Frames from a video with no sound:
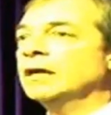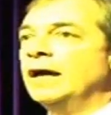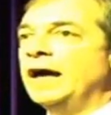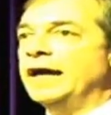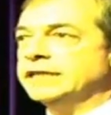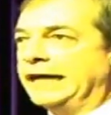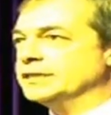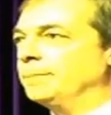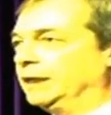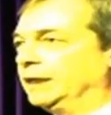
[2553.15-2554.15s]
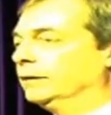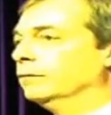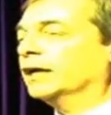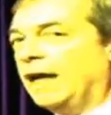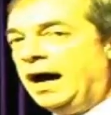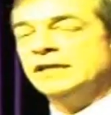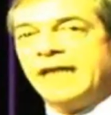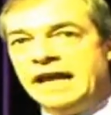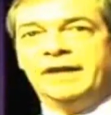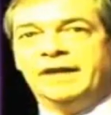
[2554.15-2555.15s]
is against the political class in this